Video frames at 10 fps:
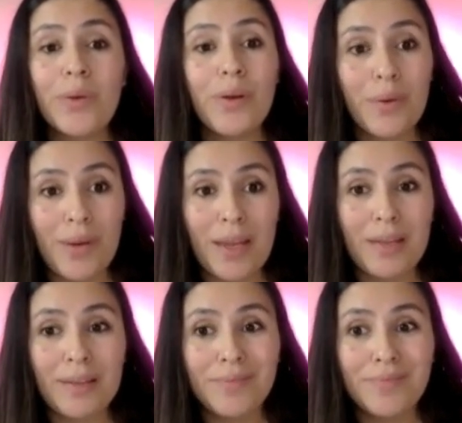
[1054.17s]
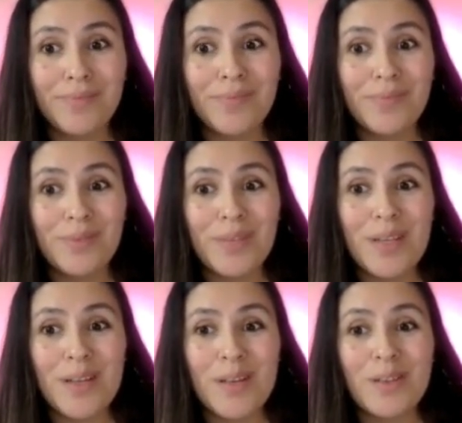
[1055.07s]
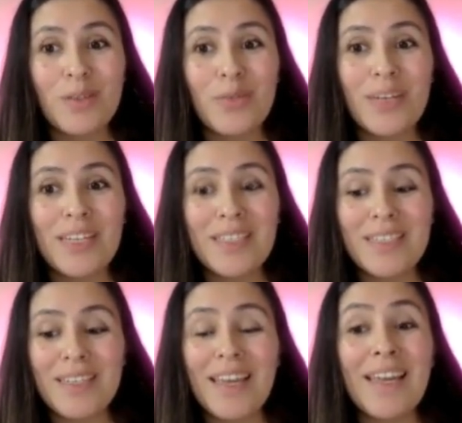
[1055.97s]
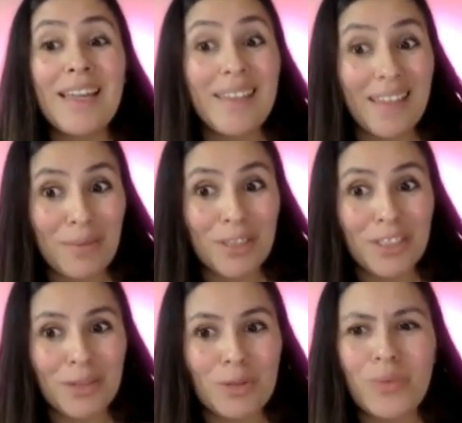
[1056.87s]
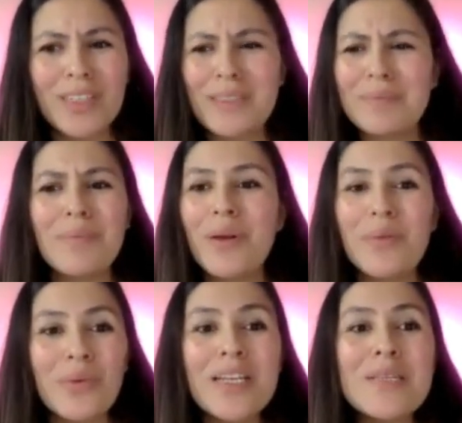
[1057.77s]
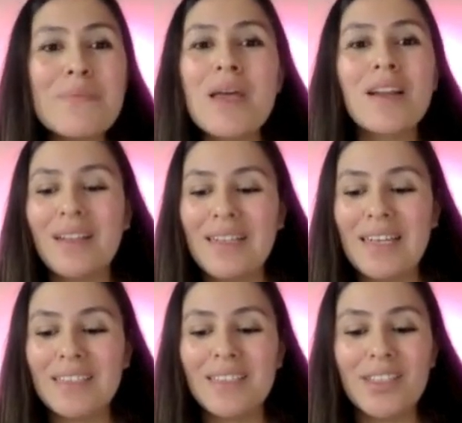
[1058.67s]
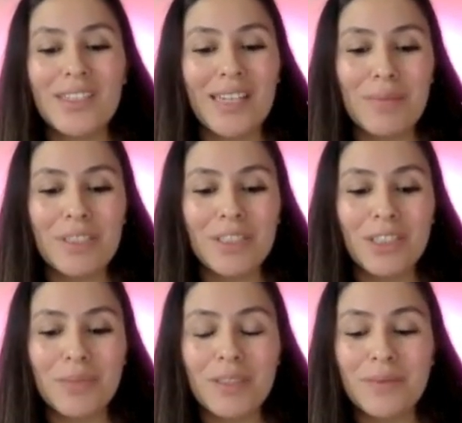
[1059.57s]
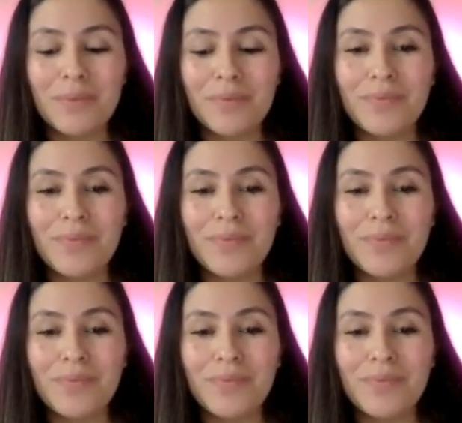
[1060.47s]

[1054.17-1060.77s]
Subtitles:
Okay. So what is it in layman's terms? What is medically necessary in layman's terms?